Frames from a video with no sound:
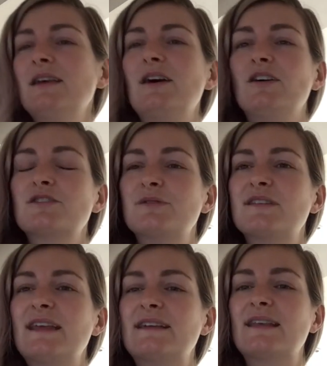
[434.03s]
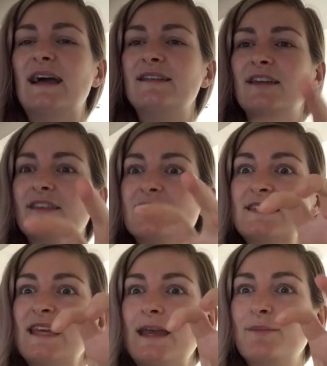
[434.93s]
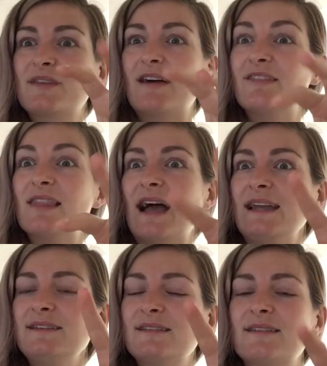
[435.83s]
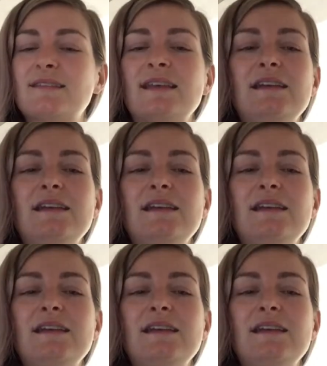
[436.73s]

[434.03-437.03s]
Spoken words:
Octopus legs, and the tips have lights.